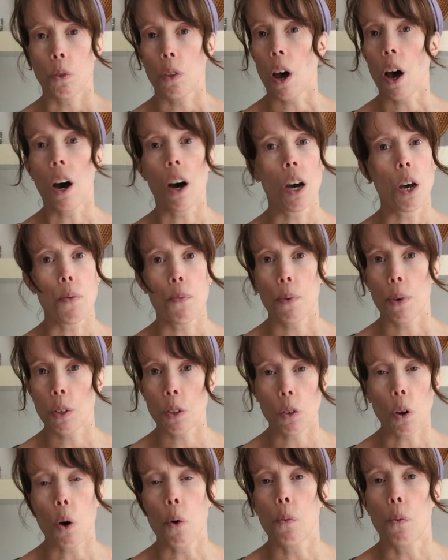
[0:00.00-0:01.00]
the hype
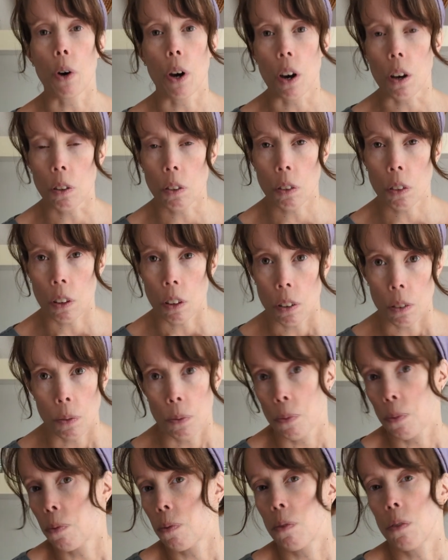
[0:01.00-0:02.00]
is not worth
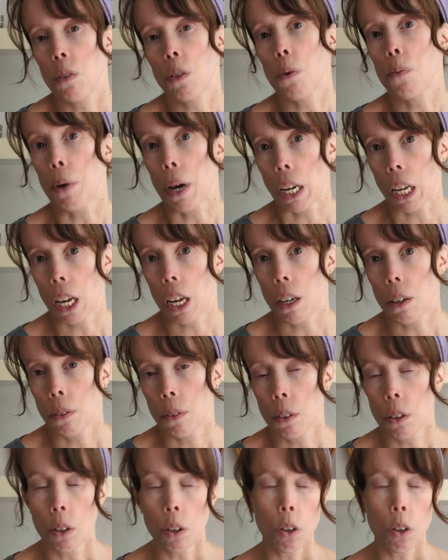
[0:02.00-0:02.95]
the money?